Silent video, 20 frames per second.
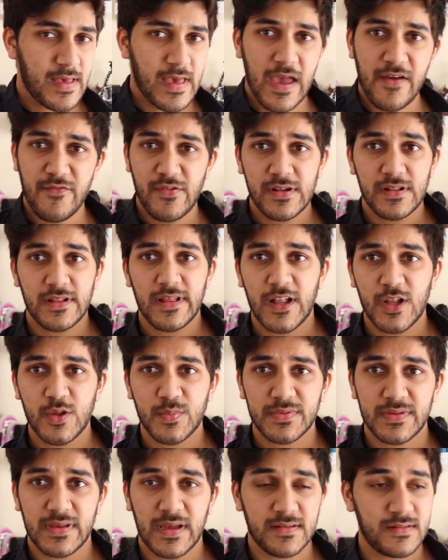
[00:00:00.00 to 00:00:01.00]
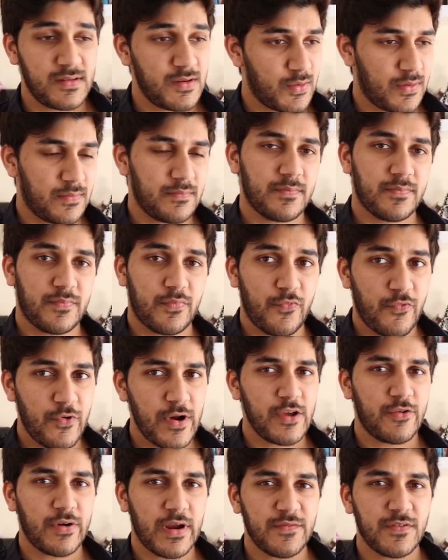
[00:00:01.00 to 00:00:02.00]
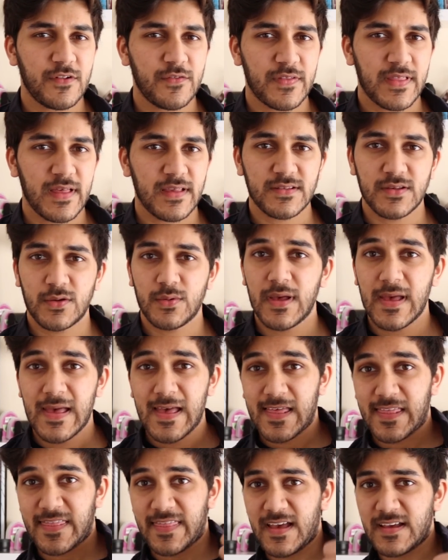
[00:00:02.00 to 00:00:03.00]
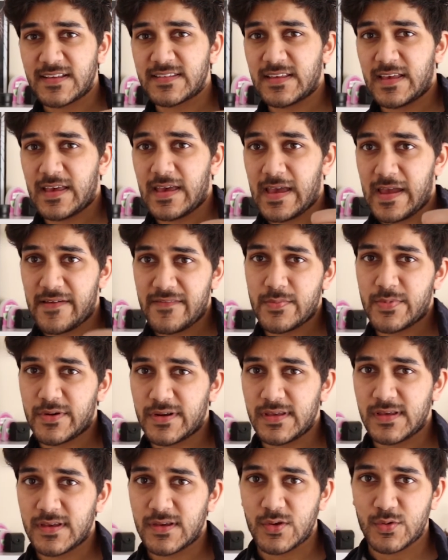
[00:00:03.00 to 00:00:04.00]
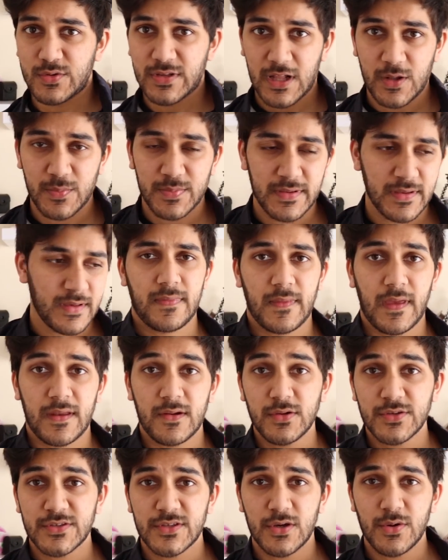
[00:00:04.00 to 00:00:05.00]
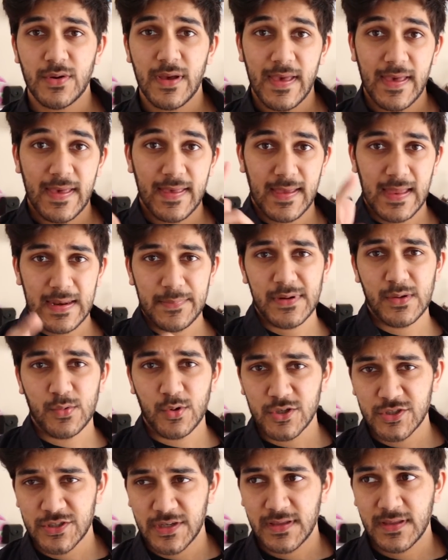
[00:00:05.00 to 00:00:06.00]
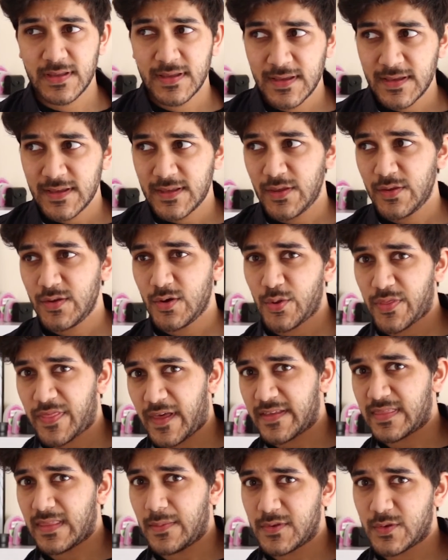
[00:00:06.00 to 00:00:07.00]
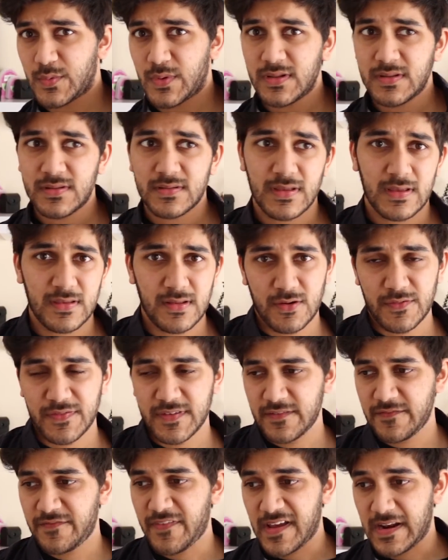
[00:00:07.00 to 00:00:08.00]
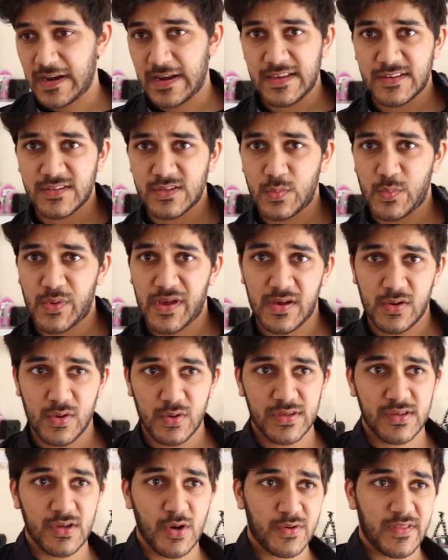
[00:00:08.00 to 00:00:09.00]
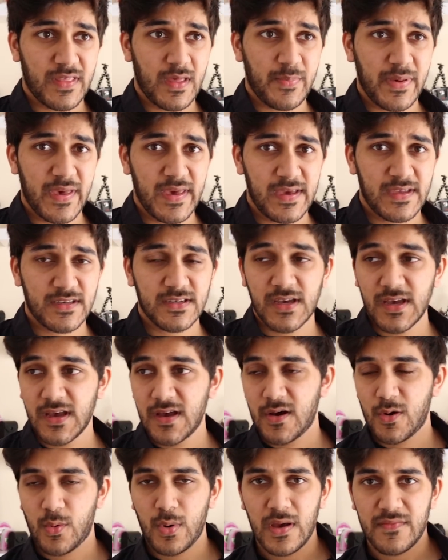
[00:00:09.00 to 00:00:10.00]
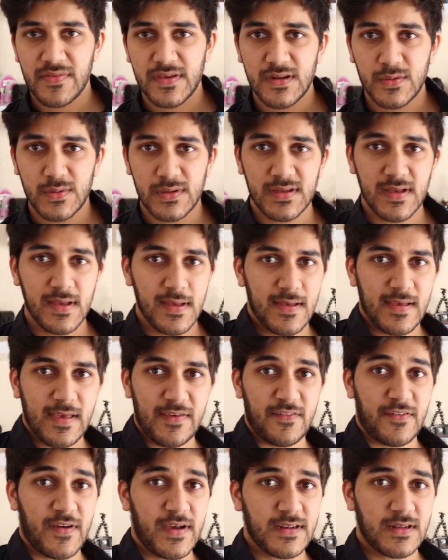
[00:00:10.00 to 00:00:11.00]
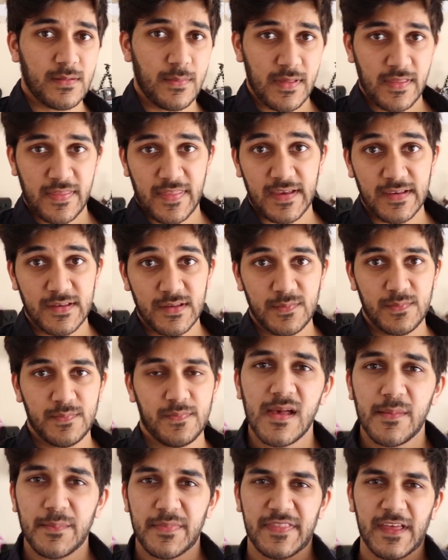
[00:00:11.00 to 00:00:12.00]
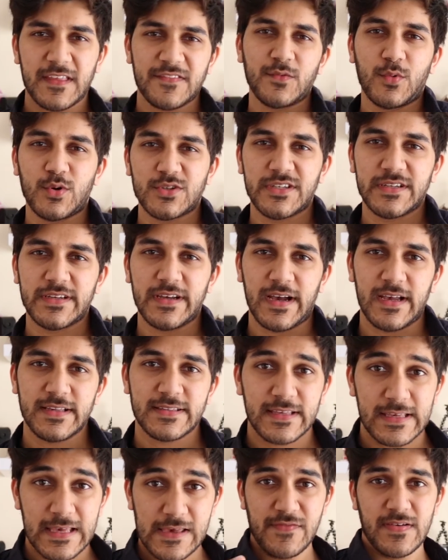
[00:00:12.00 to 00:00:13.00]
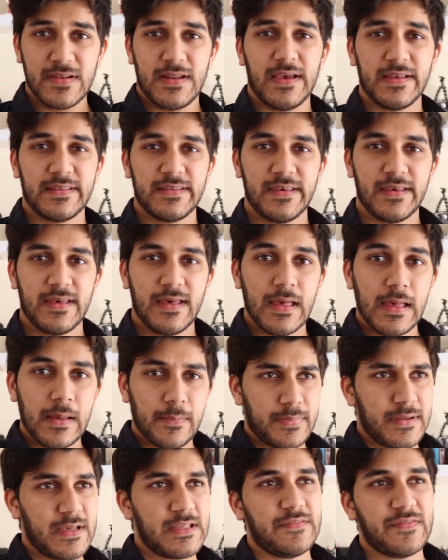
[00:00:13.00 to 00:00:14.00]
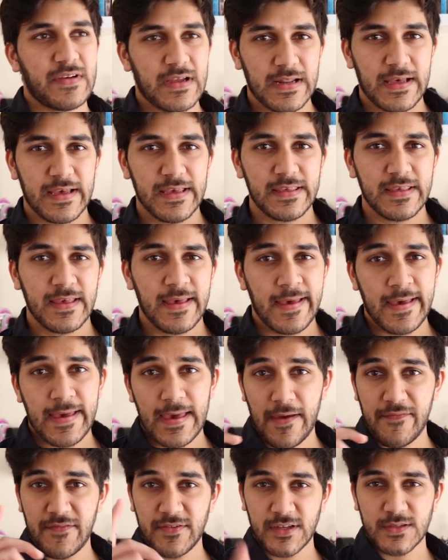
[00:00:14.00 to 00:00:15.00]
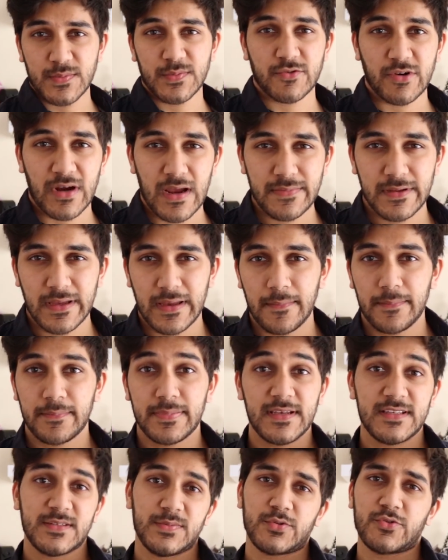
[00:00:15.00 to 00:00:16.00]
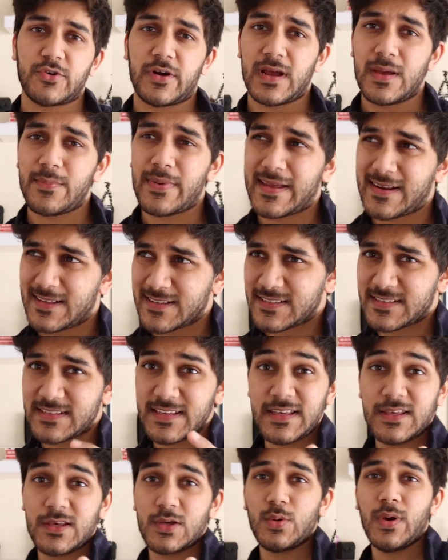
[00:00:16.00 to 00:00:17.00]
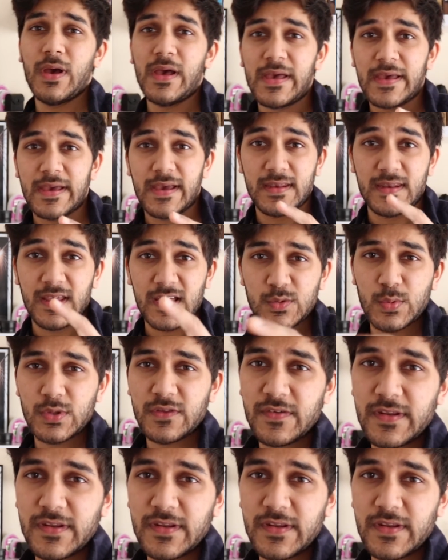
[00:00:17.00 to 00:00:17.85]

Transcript: every little helps, and you know, I'm really grateful for that. So thanks everybody who's helped. And also, anybody watching, you can go thank them as well, you know, if you can find a link somewhere, or you go to their page, whatever, you know what, if you find them, thank them. But thanks for watching, guys. If you liked it, please leave it a like. If you're not subscribed yet, please subscribe, and I'll see you in next week's